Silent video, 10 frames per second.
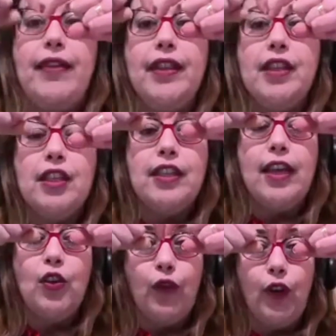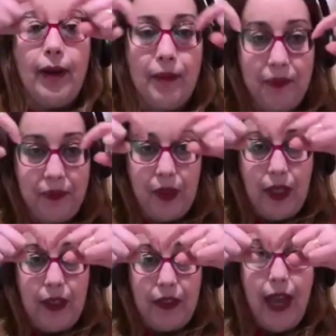And this is the uvula.
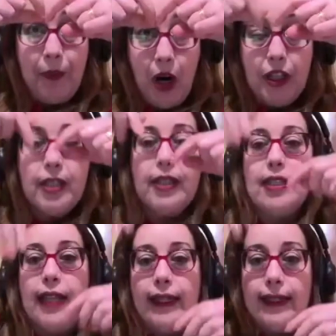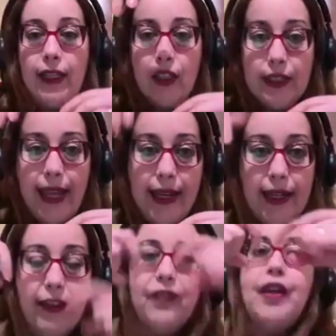That part is like the little
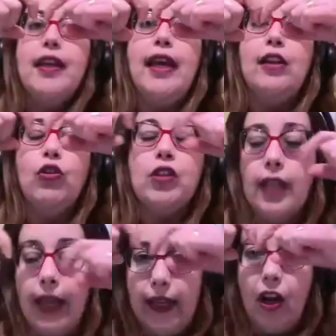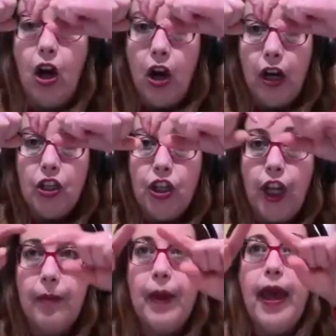dangling thing. It looks like heart
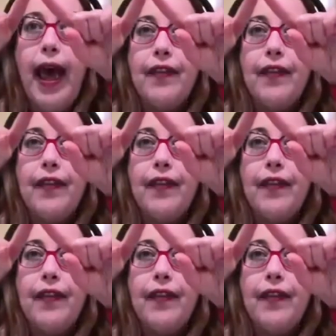shape.